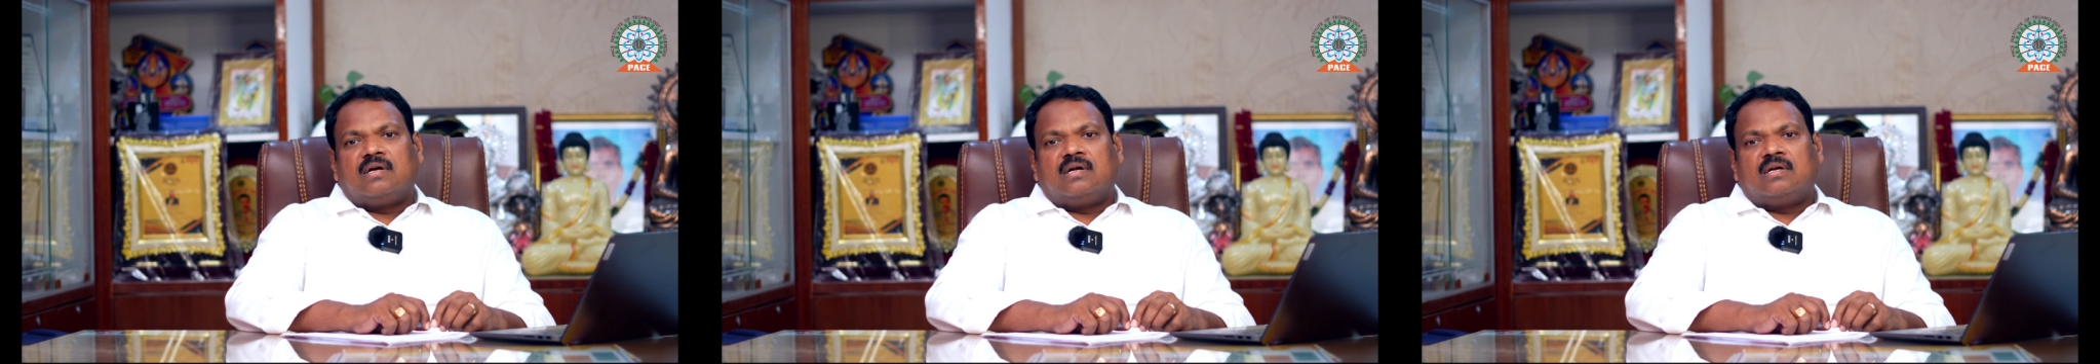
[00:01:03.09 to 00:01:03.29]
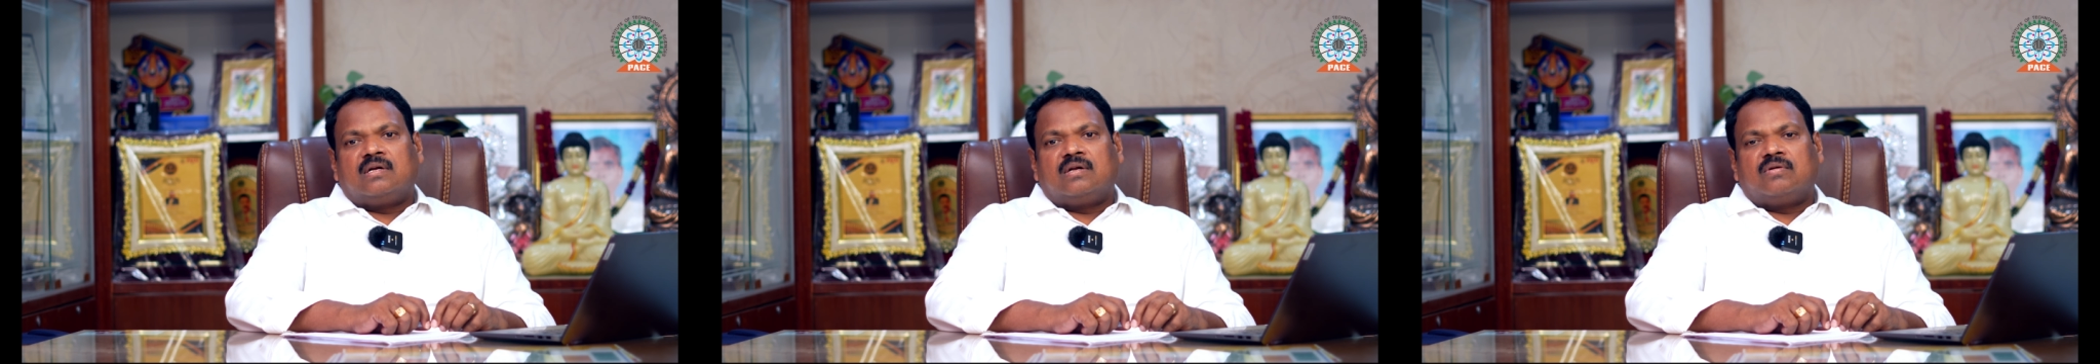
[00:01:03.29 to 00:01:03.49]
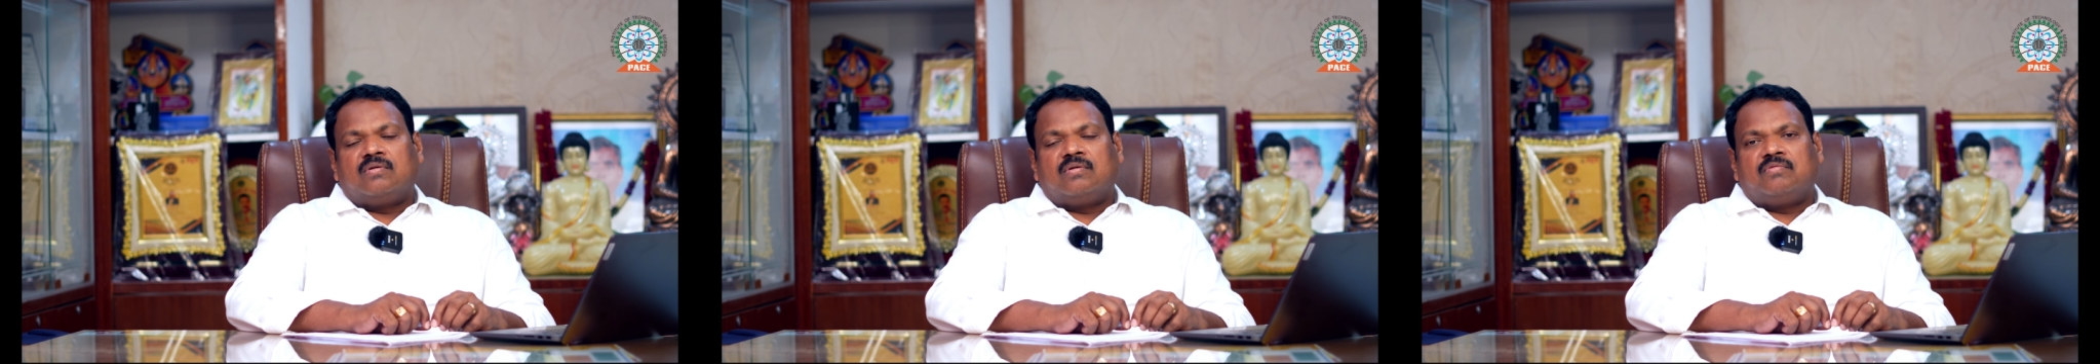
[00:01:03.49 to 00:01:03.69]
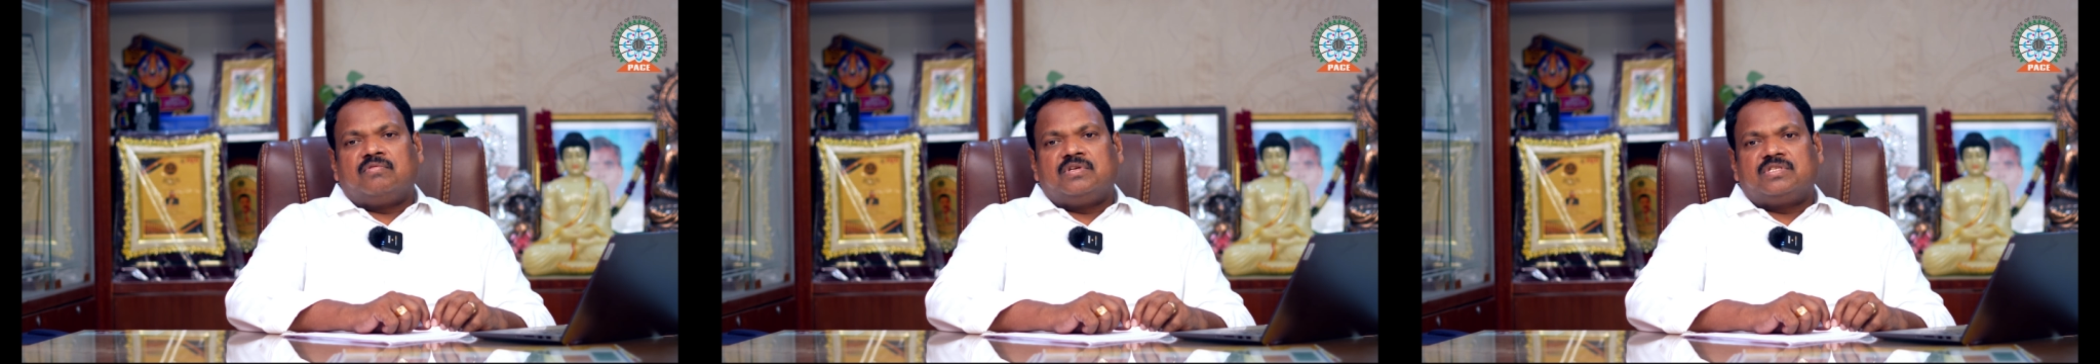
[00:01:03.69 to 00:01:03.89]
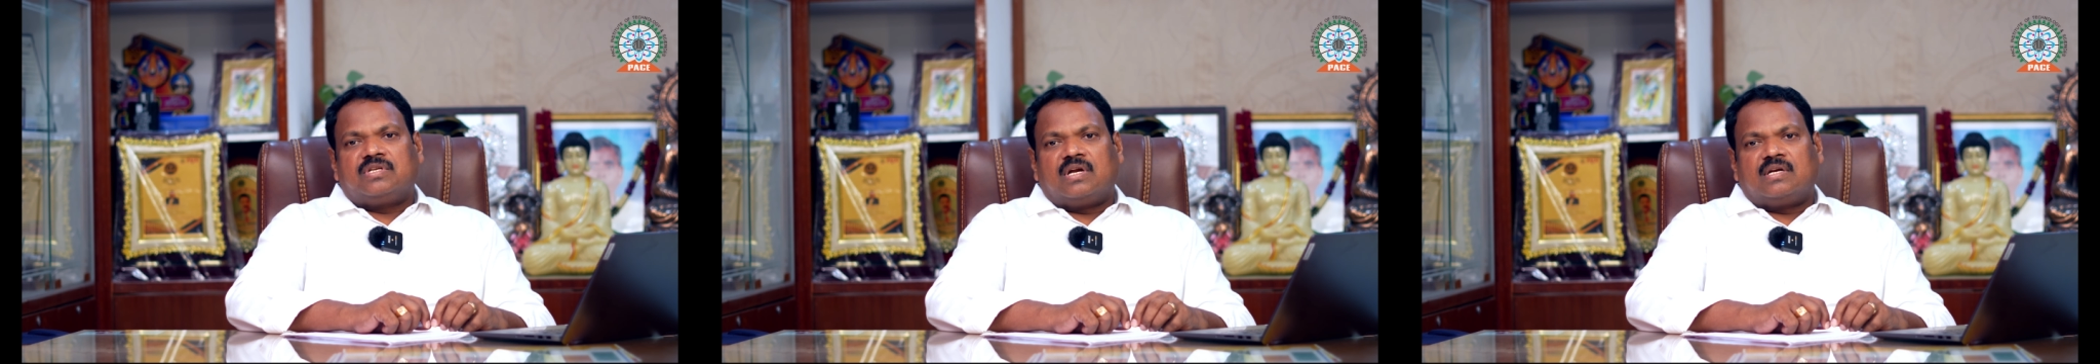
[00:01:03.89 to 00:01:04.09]
and uh,
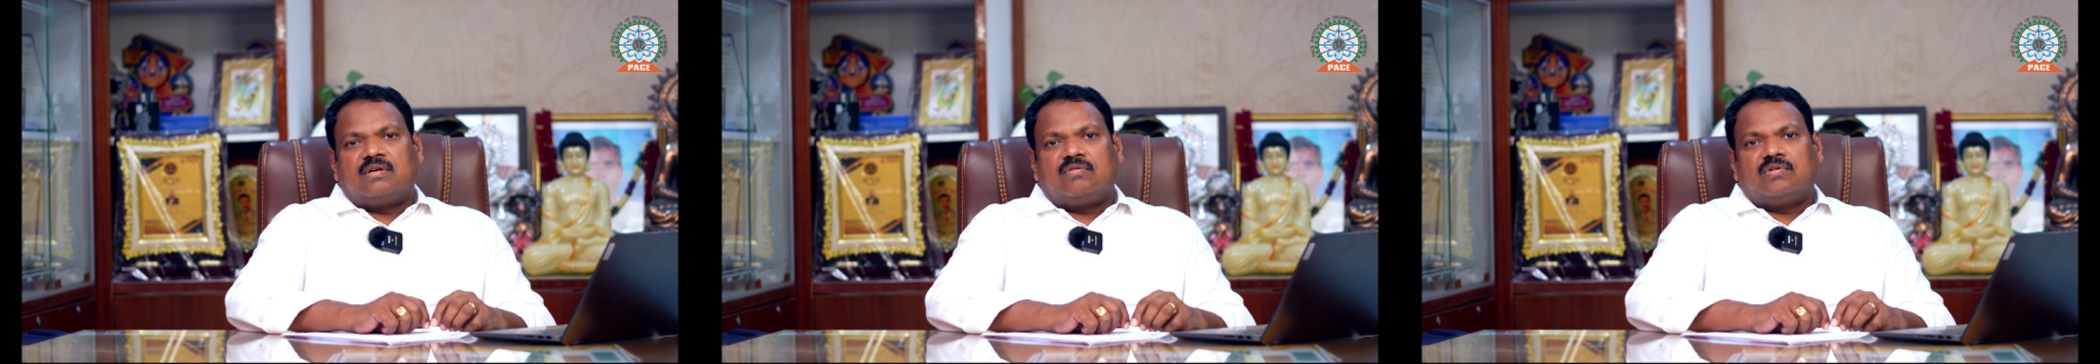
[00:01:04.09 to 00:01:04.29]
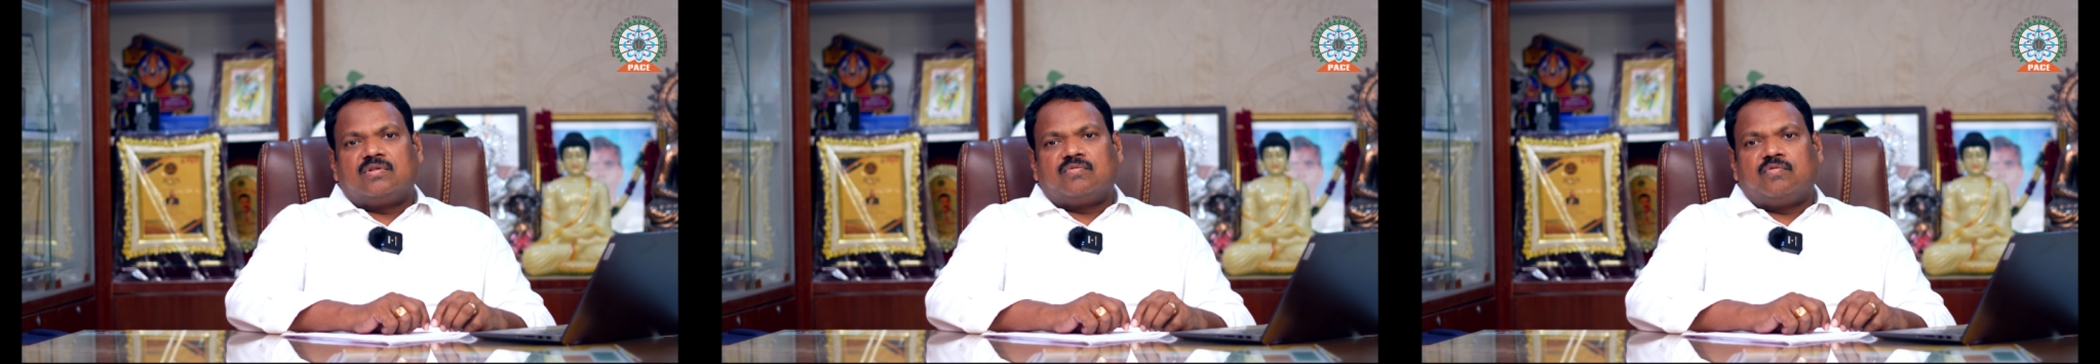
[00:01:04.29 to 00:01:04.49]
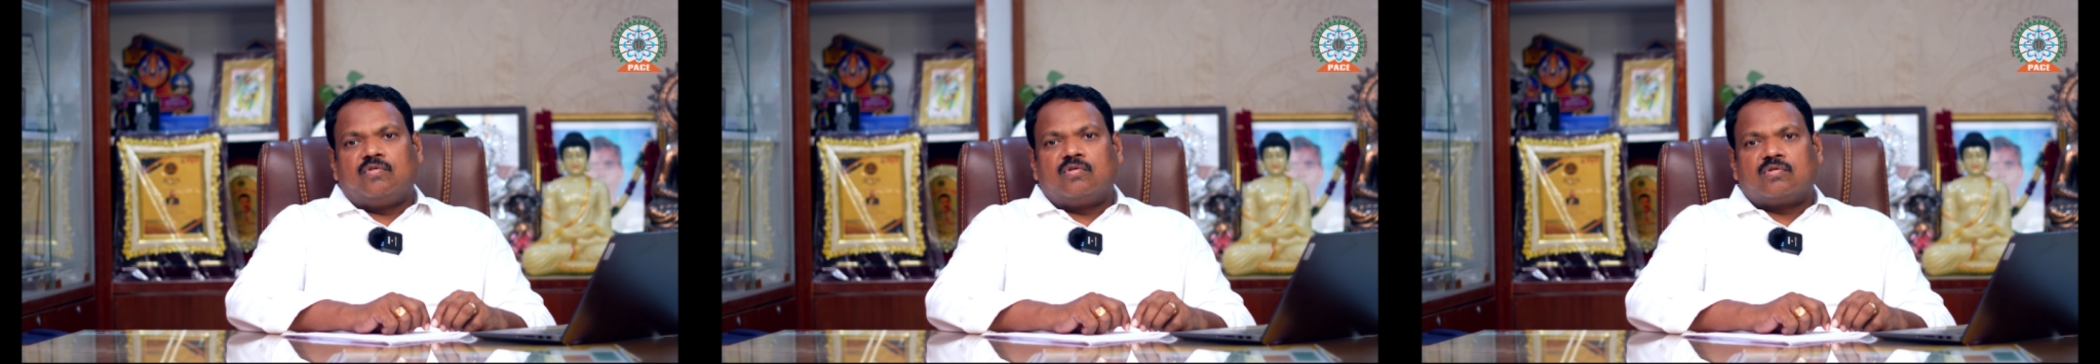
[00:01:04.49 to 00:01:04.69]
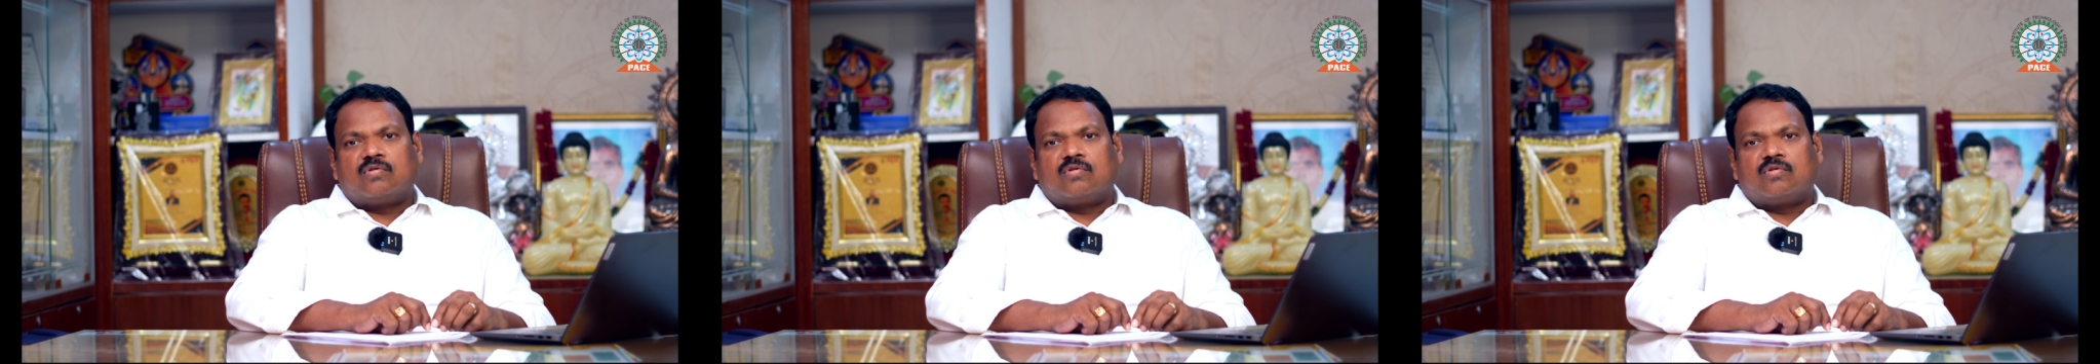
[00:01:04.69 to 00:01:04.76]
we started with the four